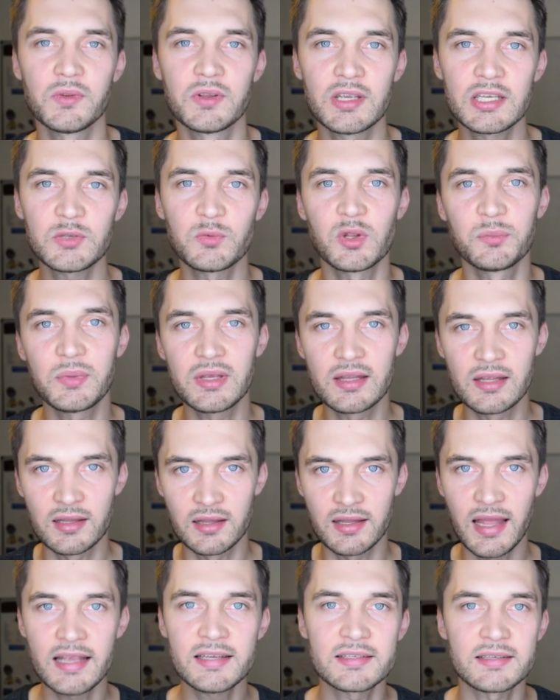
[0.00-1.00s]
This will be the
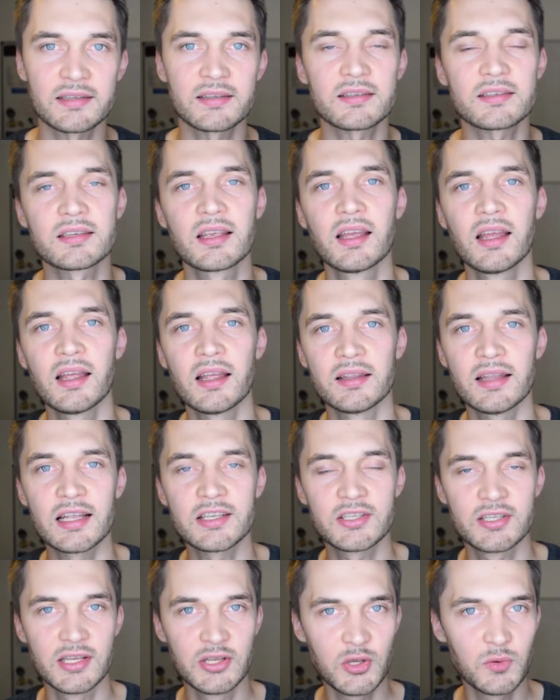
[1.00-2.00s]
lessons
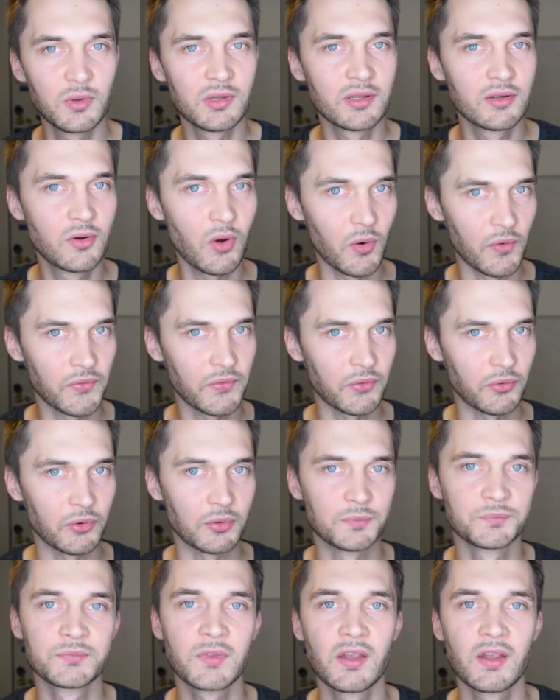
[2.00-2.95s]
that you will go through.